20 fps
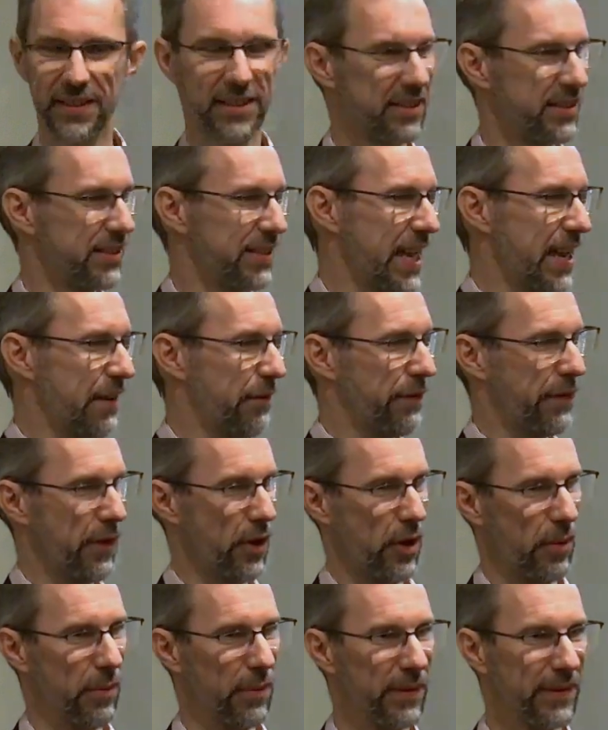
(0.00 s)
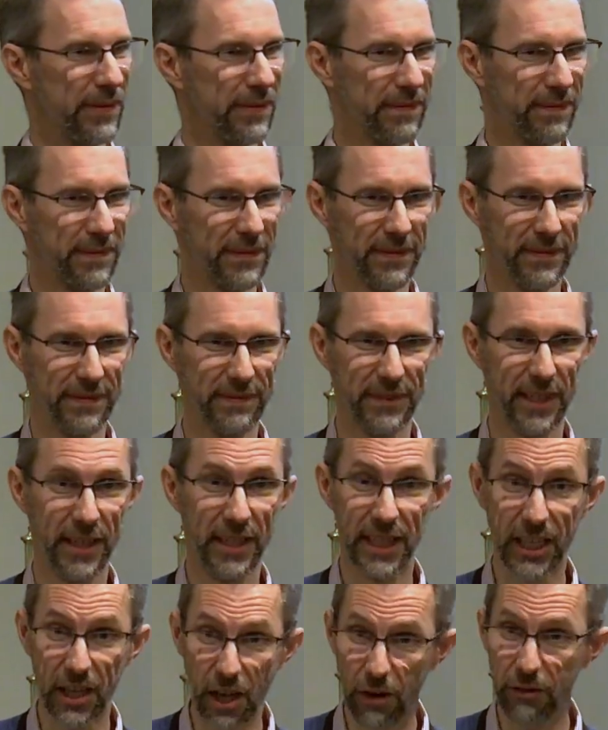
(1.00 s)
to stand firm and
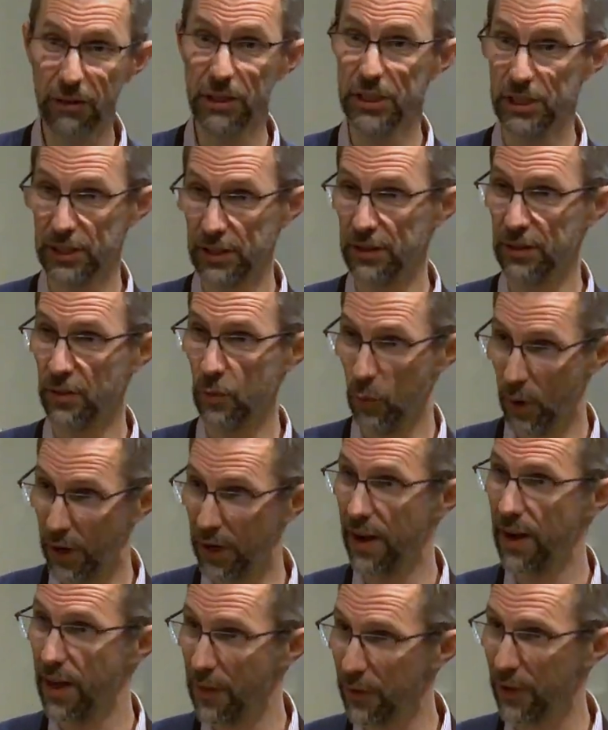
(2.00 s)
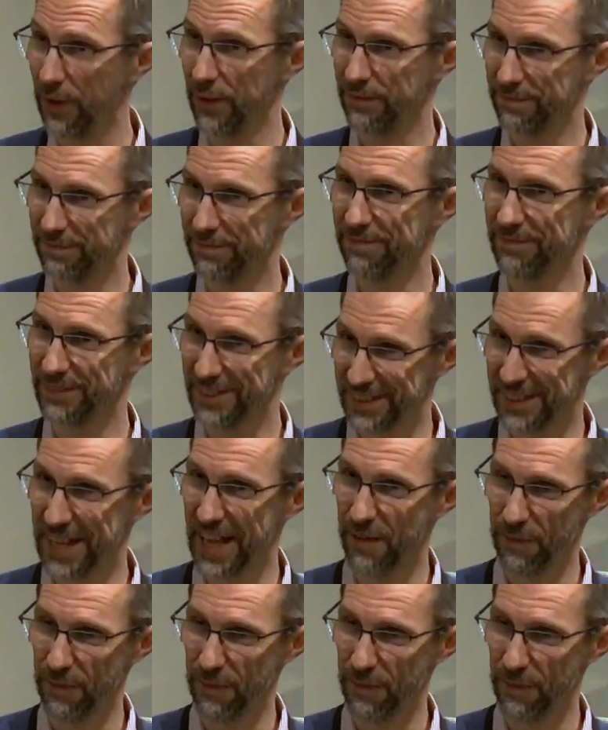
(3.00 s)
encouraging one another to stand